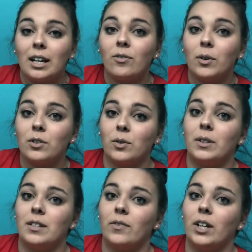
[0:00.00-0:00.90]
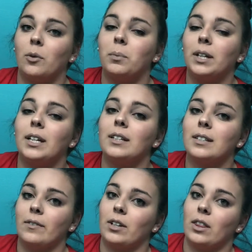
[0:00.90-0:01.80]
If you enjoyed this video, please
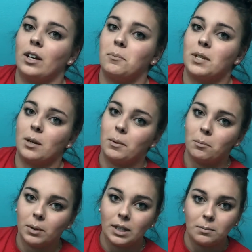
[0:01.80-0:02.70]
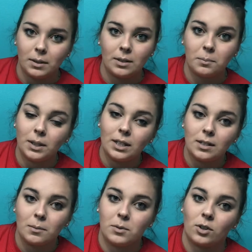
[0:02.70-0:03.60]
give it a thumbs up, and please, please, please
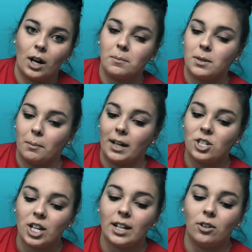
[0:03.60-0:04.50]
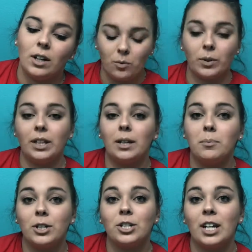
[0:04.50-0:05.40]
subscribe to my channel. I really
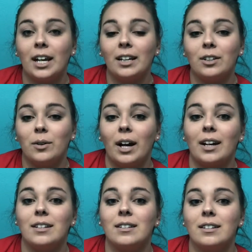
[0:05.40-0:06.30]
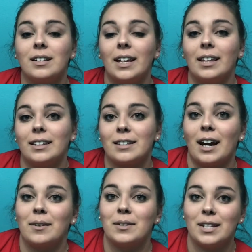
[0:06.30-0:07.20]
appreciate you guys taking the
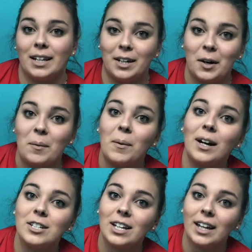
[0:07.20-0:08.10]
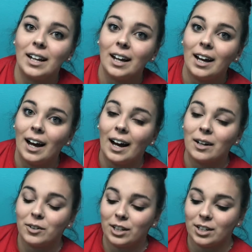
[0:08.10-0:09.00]
time to sit here and watch it. I
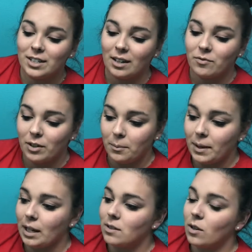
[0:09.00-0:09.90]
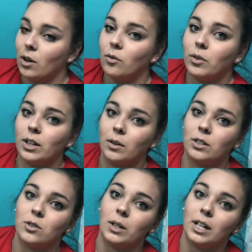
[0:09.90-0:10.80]
had a really good time filming it, so hopefully you
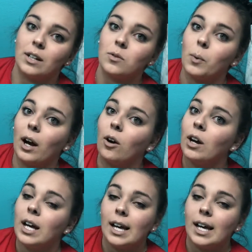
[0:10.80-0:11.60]
enjoyed it as well.